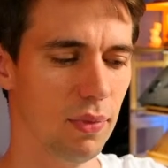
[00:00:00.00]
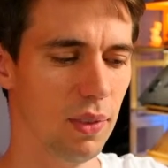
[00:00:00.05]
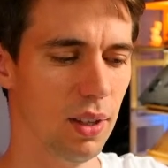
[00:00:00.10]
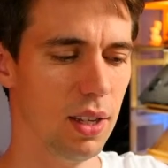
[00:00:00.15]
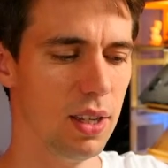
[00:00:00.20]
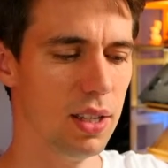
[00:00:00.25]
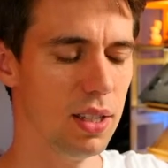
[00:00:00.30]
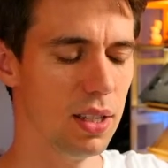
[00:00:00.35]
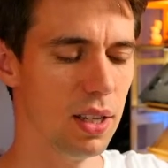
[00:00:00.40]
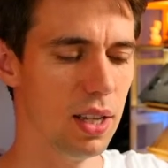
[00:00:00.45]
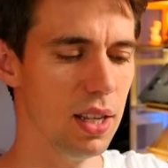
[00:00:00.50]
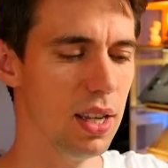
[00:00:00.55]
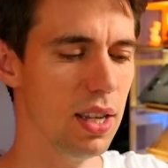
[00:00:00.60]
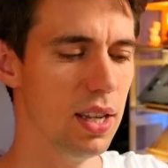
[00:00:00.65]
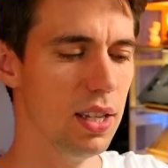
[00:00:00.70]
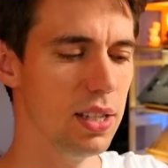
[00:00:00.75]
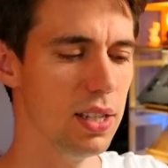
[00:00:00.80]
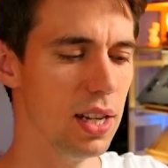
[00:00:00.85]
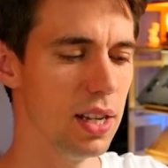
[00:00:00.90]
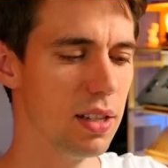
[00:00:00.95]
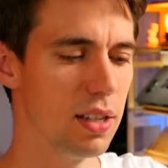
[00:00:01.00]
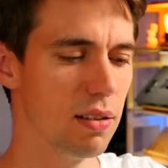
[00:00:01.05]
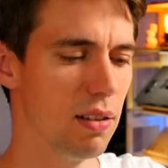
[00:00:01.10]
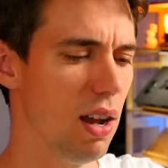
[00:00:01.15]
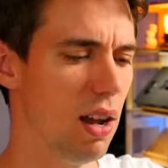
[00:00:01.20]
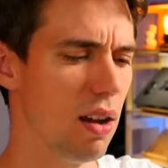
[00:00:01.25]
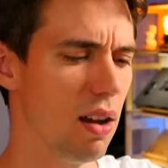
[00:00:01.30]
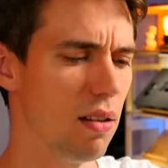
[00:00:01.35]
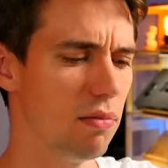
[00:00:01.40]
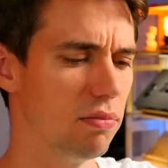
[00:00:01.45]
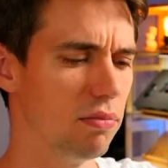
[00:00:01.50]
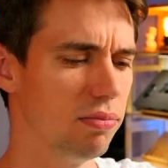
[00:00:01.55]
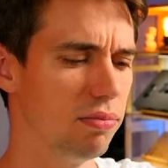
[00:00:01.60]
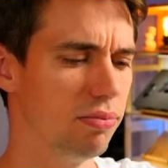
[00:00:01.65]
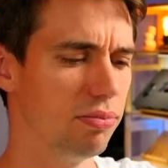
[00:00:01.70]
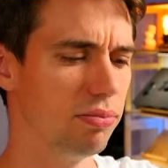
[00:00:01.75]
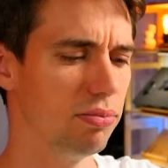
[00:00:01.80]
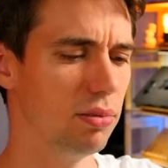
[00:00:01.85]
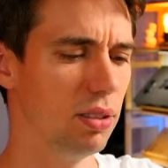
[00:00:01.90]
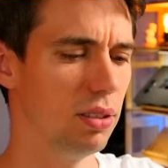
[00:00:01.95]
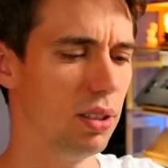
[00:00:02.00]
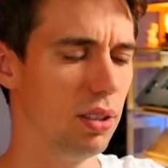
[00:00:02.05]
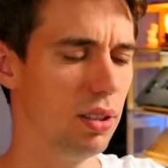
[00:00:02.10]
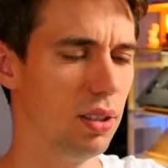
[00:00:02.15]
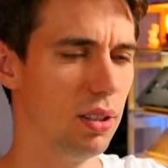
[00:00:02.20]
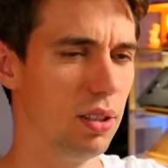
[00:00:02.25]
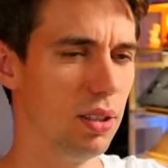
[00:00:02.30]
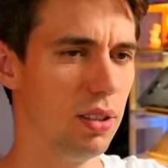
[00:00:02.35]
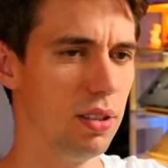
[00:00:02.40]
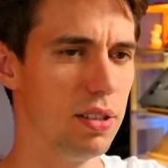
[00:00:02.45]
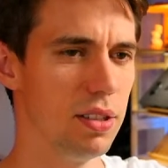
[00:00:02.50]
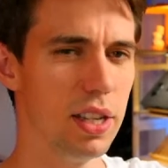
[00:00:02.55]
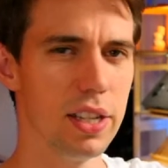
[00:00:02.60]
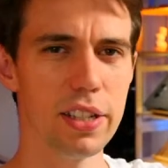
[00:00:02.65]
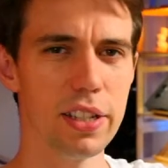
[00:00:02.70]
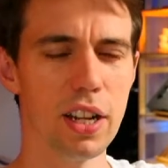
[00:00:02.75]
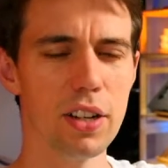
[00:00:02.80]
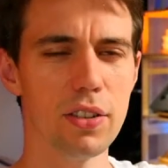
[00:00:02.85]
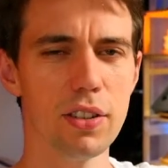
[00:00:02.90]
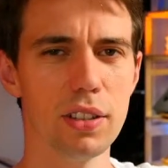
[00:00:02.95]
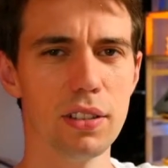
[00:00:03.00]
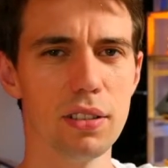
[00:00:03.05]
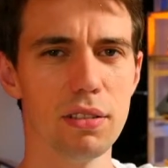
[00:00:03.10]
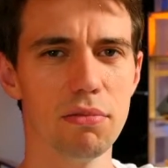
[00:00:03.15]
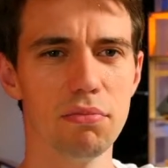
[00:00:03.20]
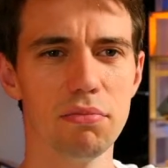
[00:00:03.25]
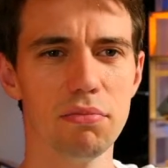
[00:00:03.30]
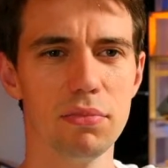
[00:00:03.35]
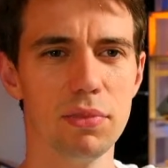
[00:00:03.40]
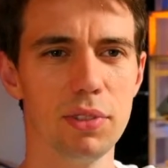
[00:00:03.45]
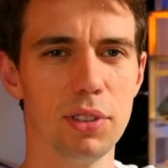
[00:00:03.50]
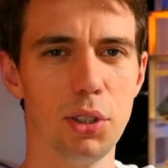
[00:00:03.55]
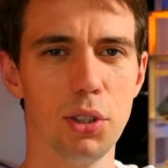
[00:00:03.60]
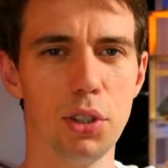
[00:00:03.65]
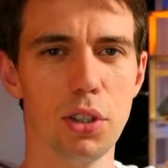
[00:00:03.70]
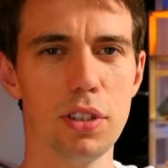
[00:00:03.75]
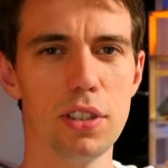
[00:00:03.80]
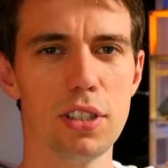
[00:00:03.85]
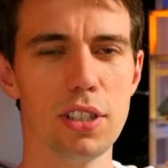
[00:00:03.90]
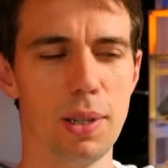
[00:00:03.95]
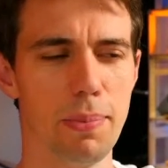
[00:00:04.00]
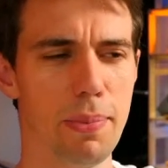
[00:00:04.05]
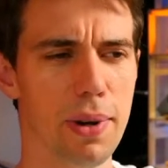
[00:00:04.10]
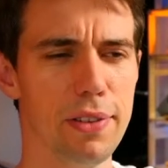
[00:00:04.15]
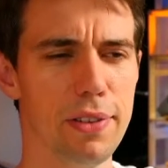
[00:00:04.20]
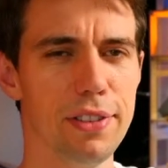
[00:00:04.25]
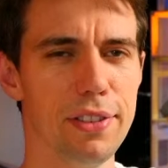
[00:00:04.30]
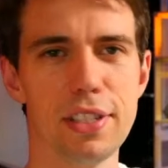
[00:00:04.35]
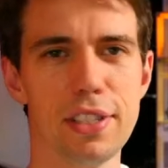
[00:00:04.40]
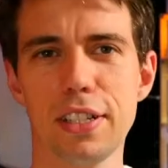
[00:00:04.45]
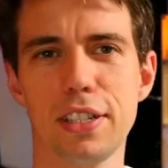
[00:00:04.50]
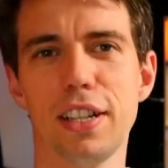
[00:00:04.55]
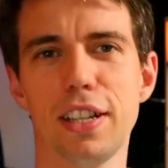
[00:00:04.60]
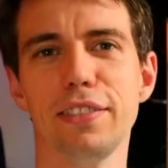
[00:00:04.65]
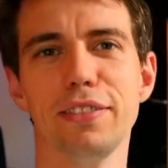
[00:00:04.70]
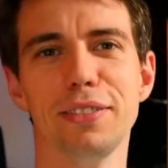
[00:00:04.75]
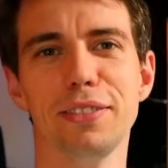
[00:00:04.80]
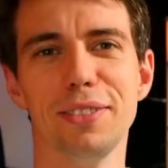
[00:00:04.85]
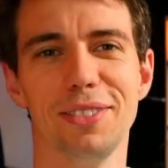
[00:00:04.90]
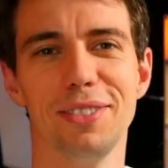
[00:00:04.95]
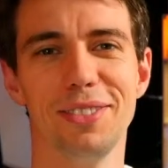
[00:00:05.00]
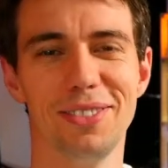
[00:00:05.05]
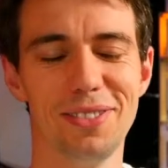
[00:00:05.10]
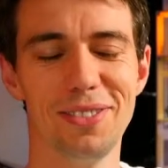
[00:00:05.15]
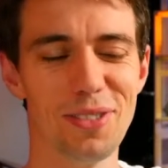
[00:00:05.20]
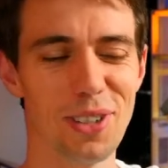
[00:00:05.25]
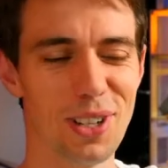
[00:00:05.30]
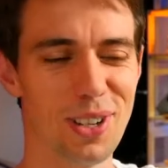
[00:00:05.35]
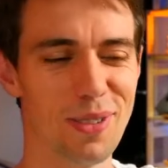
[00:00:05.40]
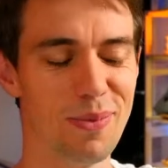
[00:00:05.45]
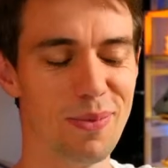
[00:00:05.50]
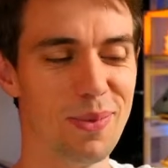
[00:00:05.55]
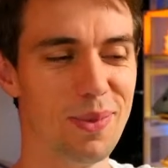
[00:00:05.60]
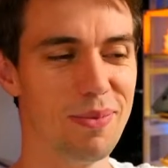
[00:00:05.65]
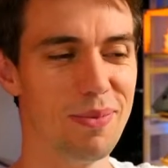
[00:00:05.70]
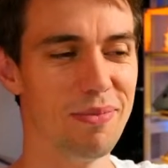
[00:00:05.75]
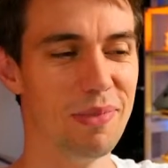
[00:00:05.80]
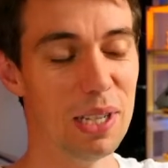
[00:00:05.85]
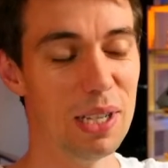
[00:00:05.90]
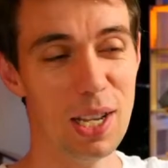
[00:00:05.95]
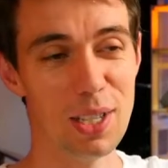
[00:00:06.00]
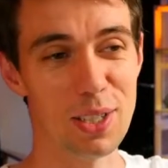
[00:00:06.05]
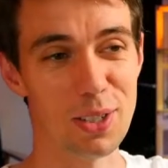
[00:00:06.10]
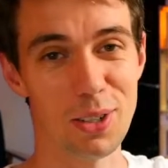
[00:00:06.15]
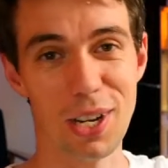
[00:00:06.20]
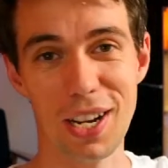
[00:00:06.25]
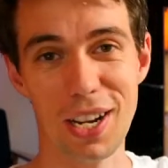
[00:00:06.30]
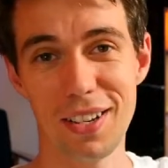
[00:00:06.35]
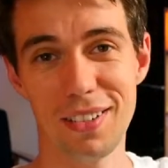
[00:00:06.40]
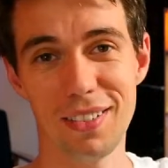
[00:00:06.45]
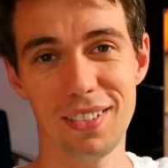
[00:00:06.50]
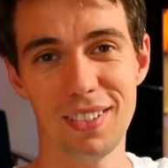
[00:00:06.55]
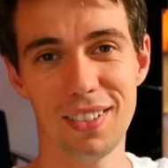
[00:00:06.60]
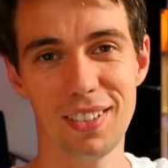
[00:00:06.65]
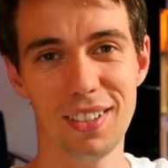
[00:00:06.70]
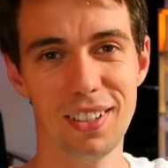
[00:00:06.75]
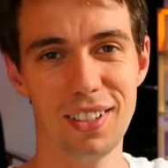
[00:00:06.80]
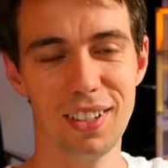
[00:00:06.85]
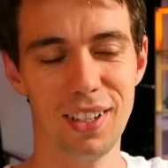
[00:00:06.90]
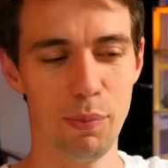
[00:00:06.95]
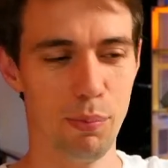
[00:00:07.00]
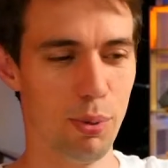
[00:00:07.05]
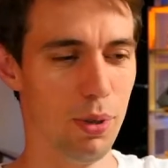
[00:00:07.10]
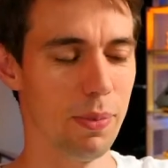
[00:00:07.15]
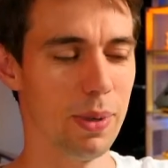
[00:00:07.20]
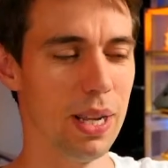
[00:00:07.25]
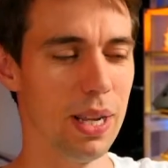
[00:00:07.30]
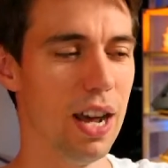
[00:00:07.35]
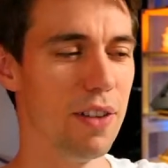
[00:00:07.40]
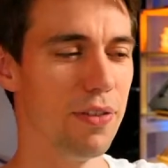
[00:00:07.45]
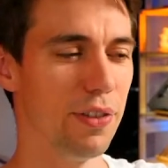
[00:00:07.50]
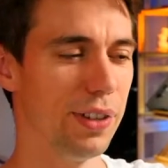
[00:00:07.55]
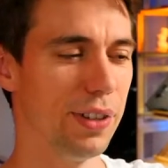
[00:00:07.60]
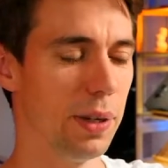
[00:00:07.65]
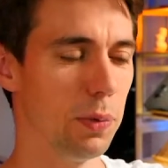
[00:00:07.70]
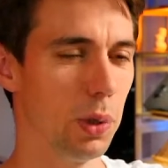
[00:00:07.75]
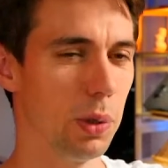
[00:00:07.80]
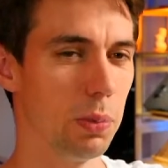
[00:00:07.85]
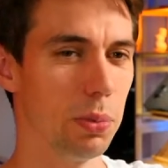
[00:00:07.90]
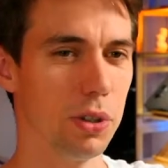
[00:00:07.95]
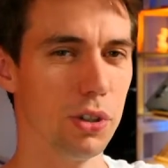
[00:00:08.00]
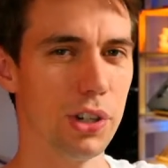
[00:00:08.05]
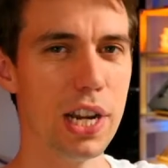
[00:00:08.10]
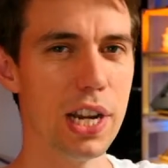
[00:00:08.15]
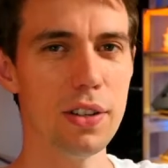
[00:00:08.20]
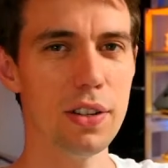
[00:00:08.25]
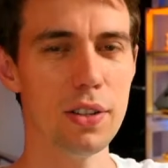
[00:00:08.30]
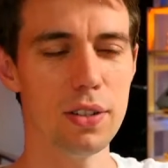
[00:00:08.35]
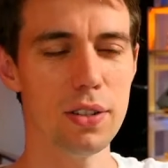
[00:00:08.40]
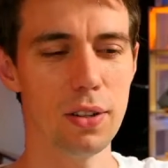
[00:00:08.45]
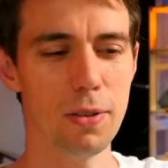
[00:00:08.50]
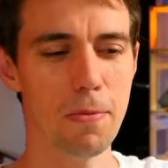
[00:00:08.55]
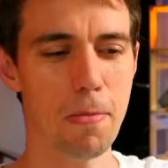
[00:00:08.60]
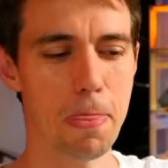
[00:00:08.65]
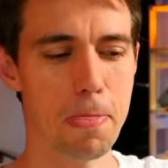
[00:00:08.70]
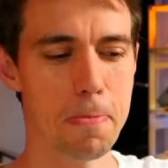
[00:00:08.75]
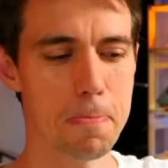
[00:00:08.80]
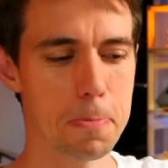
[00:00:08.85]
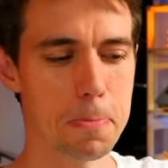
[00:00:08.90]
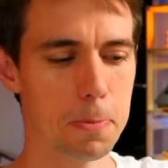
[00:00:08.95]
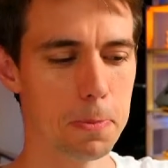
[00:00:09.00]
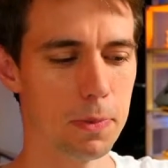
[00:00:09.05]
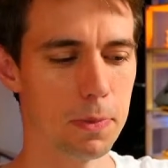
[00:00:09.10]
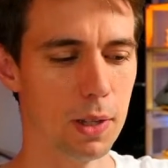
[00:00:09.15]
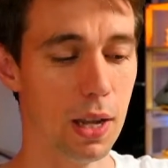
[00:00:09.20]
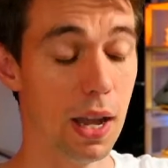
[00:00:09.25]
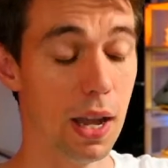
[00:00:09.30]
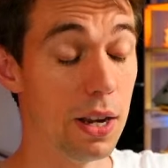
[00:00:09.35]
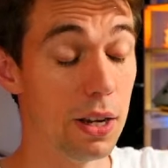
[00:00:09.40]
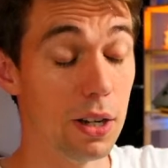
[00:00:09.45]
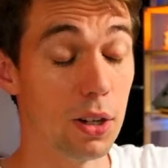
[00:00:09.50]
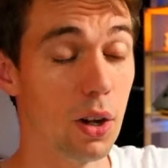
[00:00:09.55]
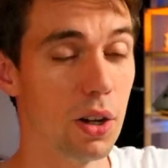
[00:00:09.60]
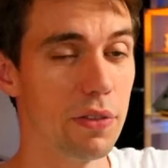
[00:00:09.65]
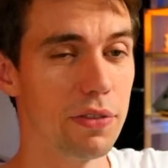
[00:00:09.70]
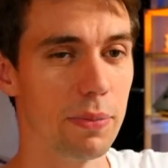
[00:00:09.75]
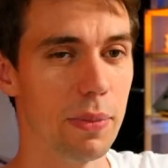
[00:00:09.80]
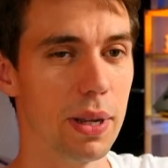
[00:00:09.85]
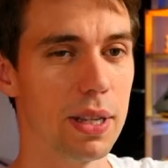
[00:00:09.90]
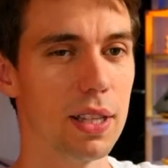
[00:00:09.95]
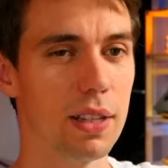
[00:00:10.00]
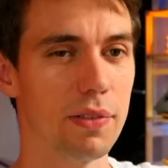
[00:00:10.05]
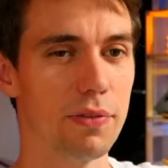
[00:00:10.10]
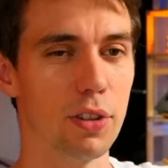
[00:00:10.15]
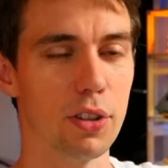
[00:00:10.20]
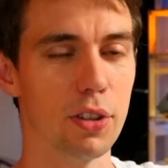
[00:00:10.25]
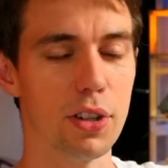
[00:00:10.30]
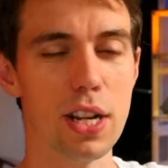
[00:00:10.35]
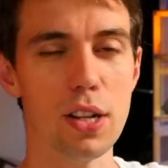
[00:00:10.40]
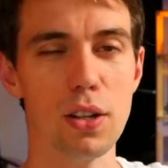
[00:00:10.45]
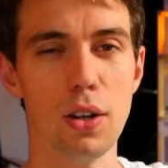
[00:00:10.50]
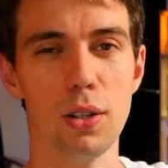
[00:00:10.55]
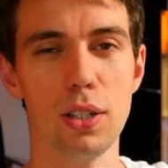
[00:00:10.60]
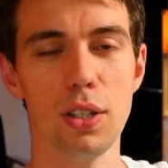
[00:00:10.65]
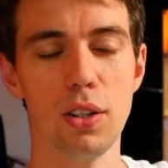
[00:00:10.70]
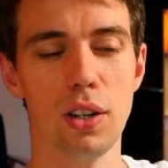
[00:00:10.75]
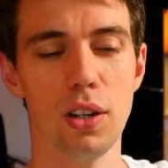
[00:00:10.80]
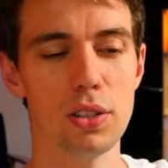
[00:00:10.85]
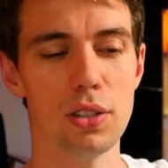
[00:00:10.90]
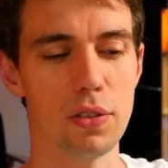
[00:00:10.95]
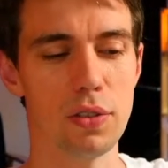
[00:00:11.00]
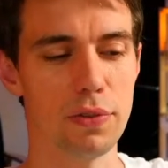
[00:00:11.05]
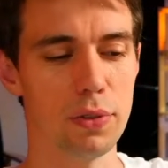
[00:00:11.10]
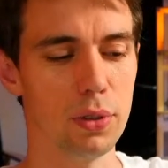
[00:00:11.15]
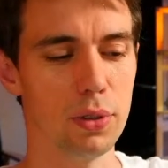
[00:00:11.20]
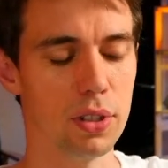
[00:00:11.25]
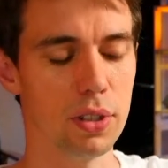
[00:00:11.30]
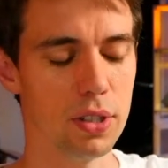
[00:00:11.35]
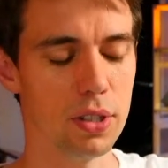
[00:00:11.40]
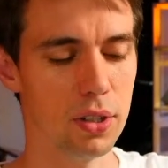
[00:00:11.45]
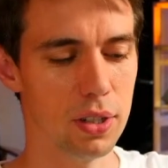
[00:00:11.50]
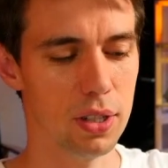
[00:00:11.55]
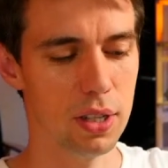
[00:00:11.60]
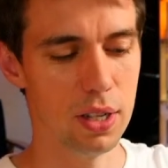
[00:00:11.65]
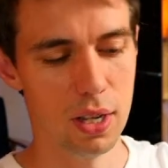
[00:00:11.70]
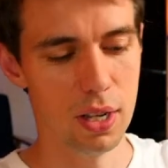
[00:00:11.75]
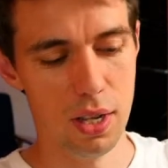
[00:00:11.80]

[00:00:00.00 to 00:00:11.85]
he said, yeah, 600 euros a month is enough for him, and that's great. And probably half of that will be rent or so. I don't know if he meant that for rent only or also food and so on.